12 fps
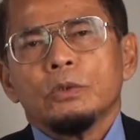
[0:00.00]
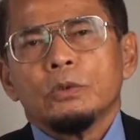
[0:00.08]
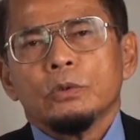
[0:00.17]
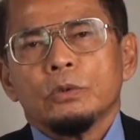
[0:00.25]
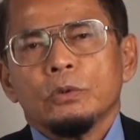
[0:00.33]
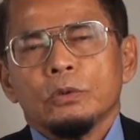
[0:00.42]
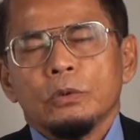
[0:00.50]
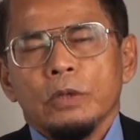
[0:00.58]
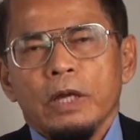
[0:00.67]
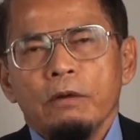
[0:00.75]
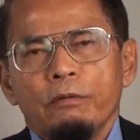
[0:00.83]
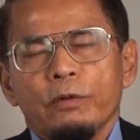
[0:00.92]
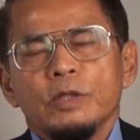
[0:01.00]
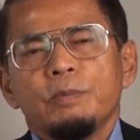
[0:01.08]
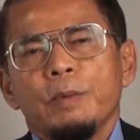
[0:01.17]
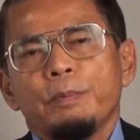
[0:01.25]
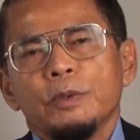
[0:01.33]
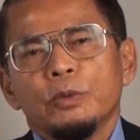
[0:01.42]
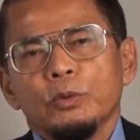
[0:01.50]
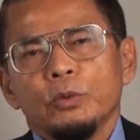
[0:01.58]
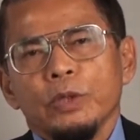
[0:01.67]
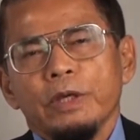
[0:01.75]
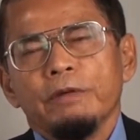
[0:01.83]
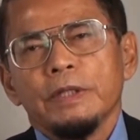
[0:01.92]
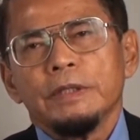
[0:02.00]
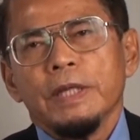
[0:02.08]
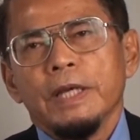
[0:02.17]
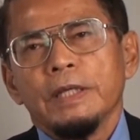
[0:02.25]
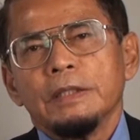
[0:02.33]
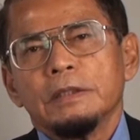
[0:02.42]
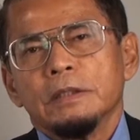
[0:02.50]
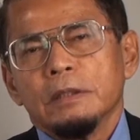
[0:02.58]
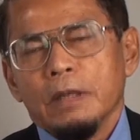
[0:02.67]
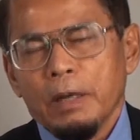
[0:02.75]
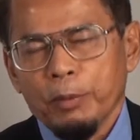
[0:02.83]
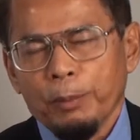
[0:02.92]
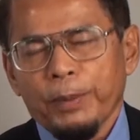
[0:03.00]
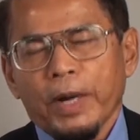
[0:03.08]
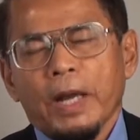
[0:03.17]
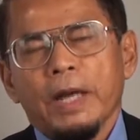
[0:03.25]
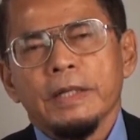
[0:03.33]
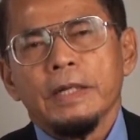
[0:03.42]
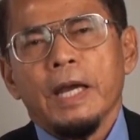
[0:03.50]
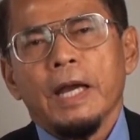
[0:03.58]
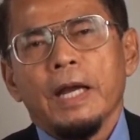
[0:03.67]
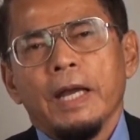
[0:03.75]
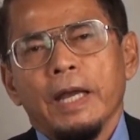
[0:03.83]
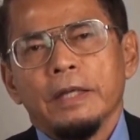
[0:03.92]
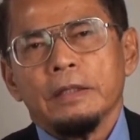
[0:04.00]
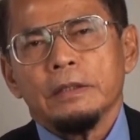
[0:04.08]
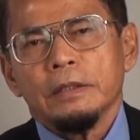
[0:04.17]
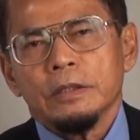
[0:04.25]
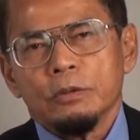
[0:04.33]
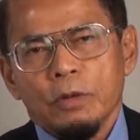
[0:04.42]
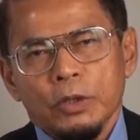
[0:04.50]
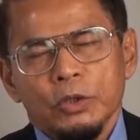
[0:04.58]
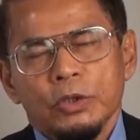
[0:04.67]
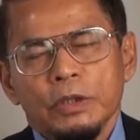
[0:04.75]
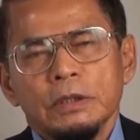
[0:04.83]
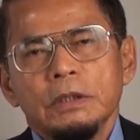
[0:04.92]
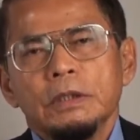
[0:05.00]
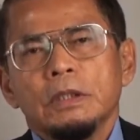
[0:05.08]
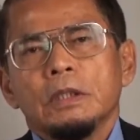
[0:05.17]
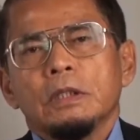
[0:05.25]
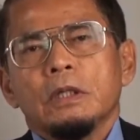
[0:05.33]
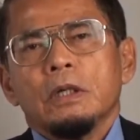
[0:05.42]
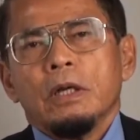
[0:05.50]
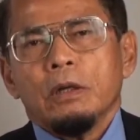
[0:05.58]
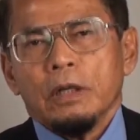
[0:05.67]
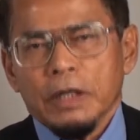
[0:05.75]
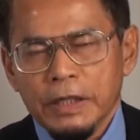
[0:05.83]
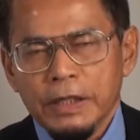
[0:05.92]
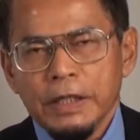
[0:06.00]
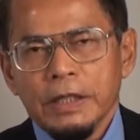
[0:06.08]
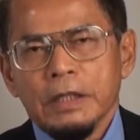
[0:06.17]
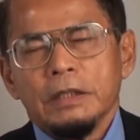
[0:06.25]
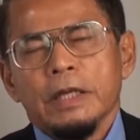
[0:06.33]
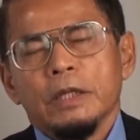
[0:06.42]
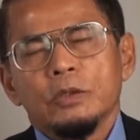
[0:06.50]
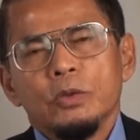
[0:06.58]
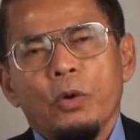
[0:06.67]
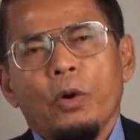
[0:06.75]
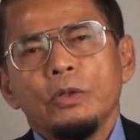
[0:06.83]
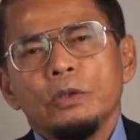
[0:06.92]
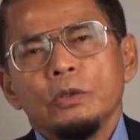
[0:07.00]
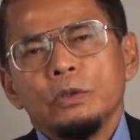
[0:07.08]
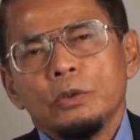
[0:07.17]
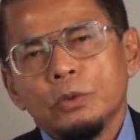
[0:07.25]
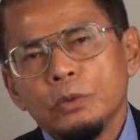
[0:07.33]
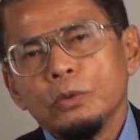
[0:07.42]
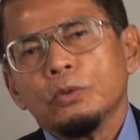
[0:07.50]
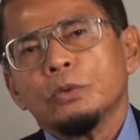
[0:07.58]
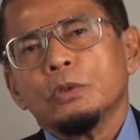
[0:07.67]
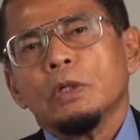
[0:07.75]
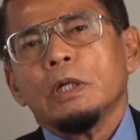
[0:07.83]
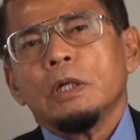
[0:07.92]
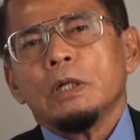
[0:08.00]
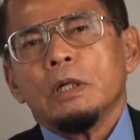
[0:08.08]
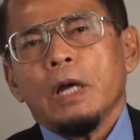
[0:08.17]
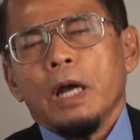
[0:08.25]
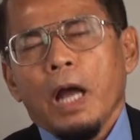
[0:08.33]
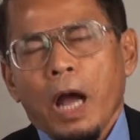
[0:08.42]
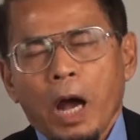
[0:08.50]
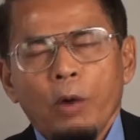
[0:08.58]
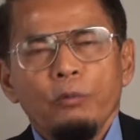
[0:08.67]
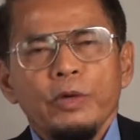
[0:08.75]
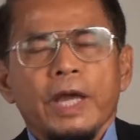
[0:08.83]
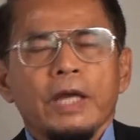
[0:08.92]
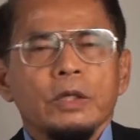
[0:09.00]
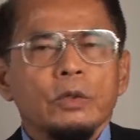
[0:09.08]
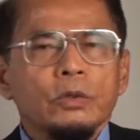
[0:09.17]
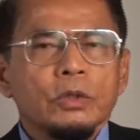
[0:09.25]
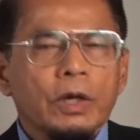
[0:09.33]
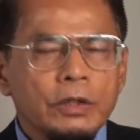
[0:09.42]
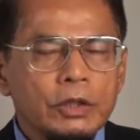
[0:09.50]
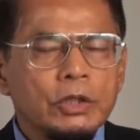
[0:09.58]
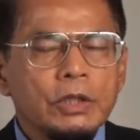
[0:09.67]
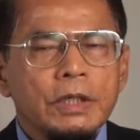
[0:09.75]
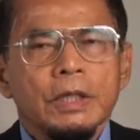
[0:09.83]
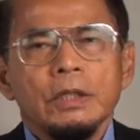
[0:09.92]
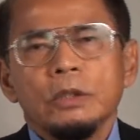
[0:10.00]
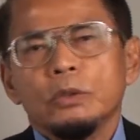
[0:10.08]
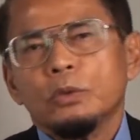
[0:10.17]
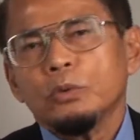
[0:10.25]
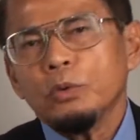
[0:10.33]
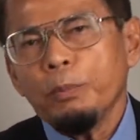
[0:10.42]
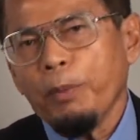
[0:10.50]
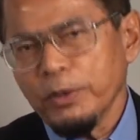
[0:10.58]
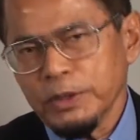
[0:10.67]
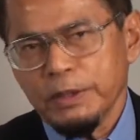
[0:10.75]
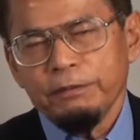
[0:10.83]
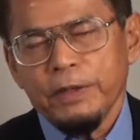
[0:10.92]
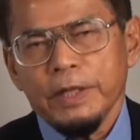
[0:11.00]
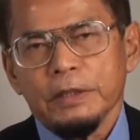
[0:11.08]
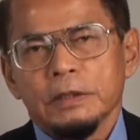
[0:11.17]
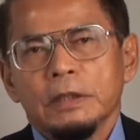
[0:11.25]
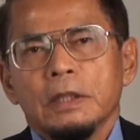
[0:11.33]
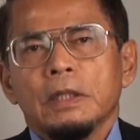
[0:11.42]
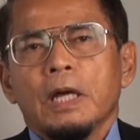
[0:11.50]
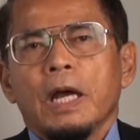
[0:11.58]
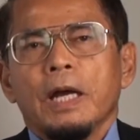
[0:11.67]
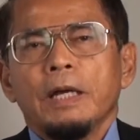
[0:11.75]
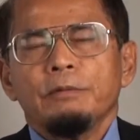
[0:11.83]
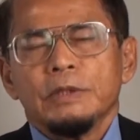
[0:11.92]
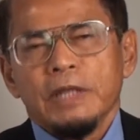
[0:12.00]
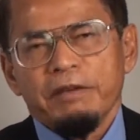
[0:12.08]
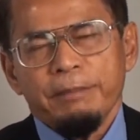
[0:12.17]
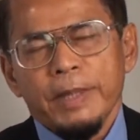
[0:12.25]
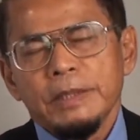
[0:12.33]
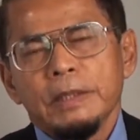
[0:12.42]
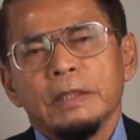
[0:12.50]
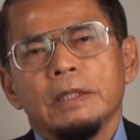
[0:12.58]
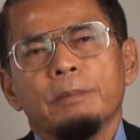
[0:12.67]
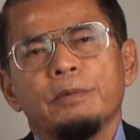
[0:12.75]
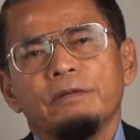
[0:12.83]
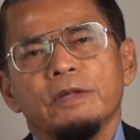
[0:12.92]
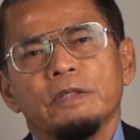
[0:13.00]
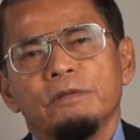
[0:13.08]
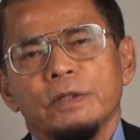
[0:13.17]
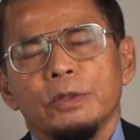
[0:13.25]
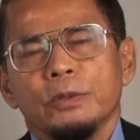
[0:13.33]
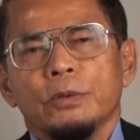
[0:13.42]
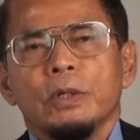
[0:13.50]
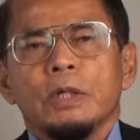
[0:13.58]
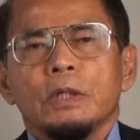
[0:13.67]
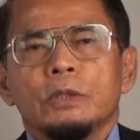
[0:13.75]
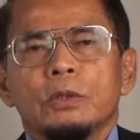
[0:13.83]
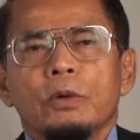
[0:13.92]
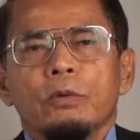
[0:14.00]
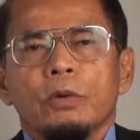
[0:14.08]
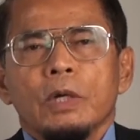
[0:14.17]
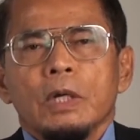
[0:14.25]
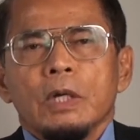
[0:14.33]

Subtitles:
to influence people to do evil things, propaganda and destruction, greed and so on, to how we can use conditioning to do positive things, which I've mentioned in the previous video. So